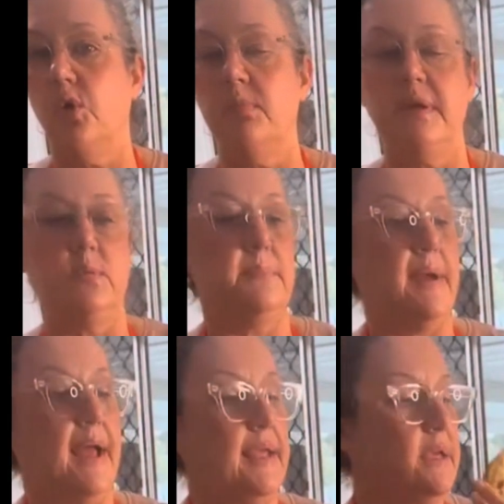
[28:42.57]
normally would
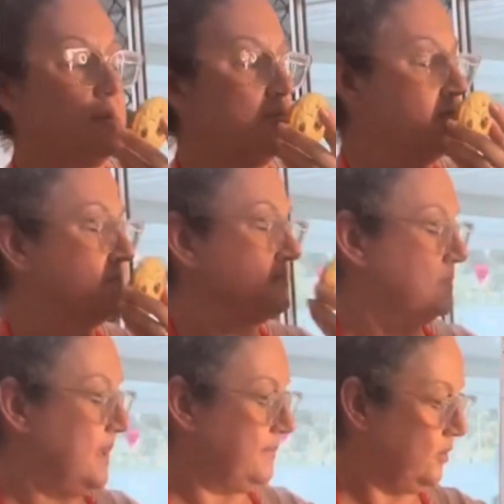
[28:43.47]
make.
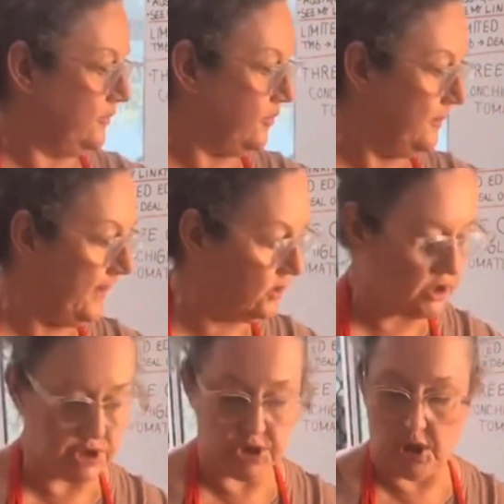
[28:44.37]
That beautiful
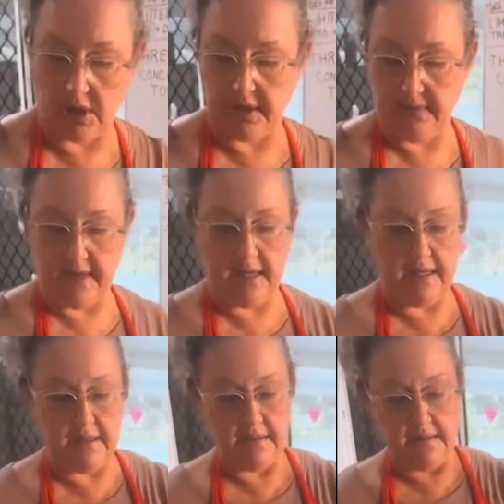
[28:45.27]
Belgian chocolate in
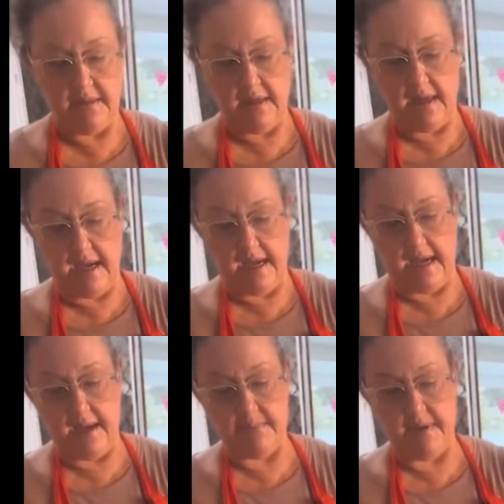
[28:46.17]
there.
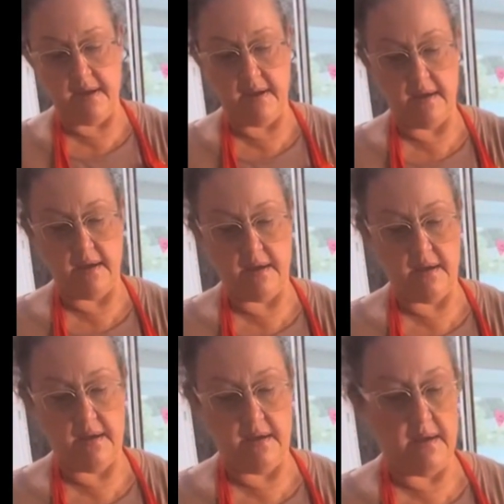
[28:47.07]

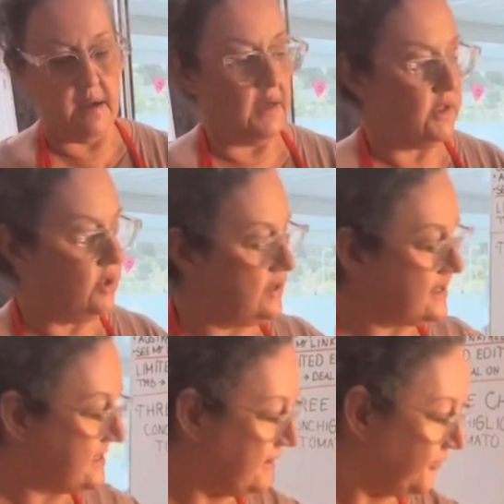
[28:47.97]
I
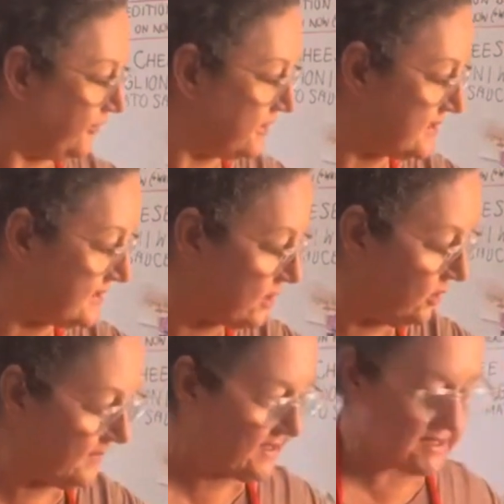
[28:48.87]
used a different
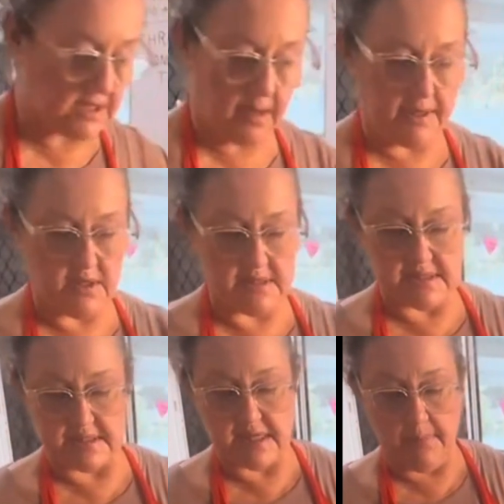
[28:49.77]
scoop this time. I
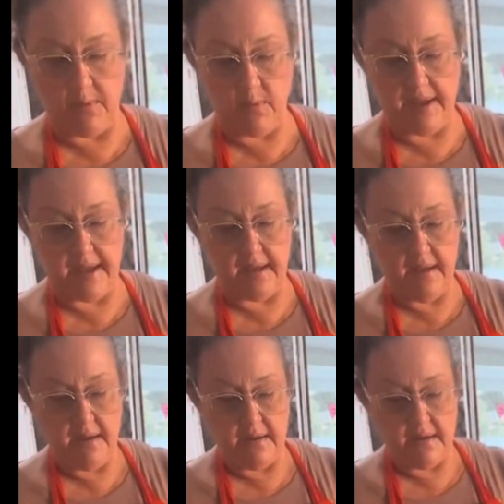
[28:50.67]
used the Tupperware
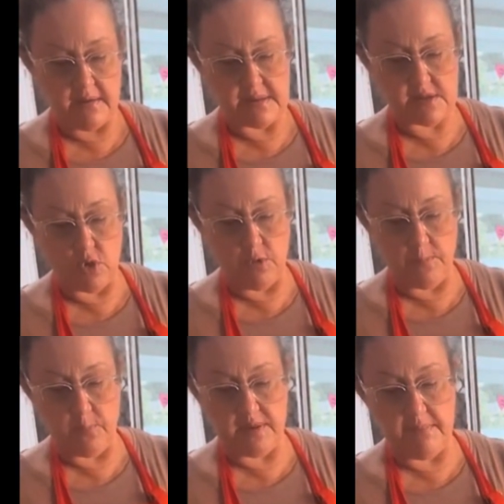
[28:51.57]

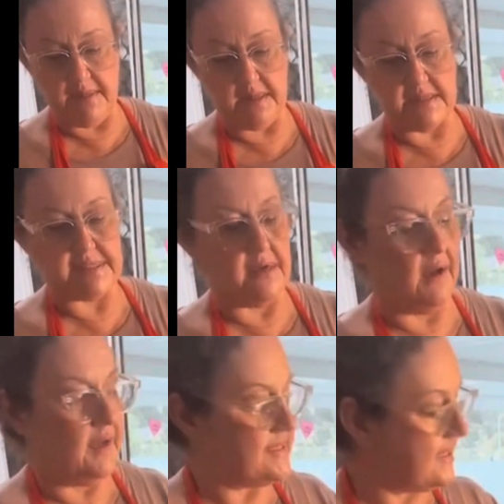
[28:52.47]
scoop with the middle
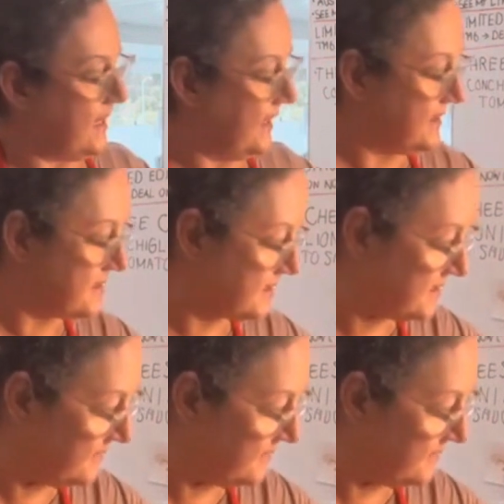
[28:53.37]
size, and